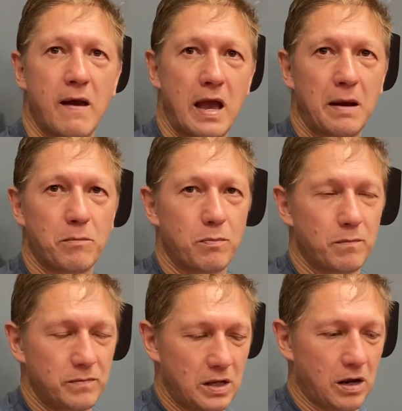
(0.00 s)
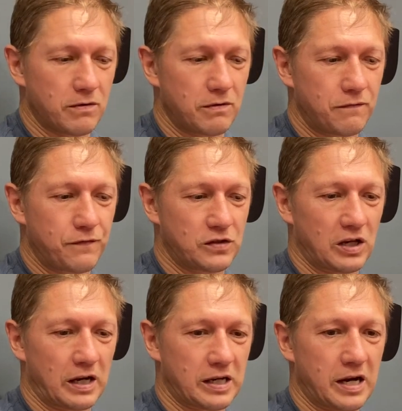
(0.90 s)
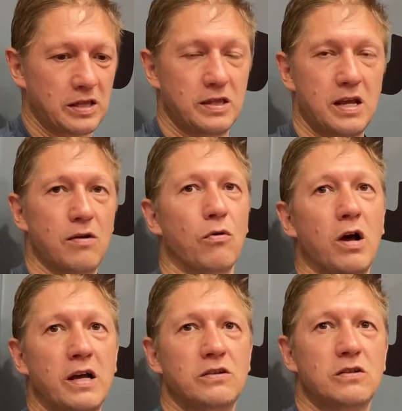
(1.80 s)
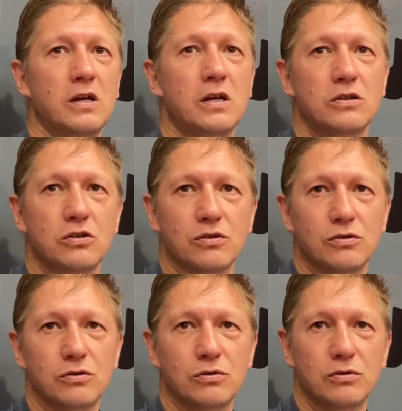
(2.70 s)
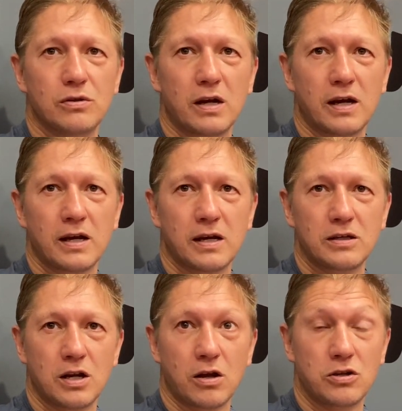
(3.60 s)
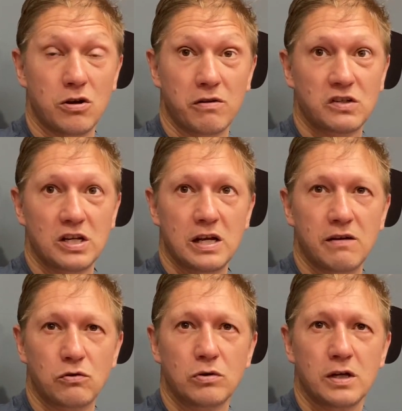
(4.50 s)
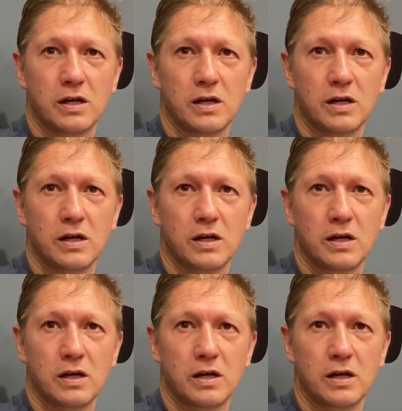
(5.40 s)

and you know, facilitating their rise to you know, UFC level.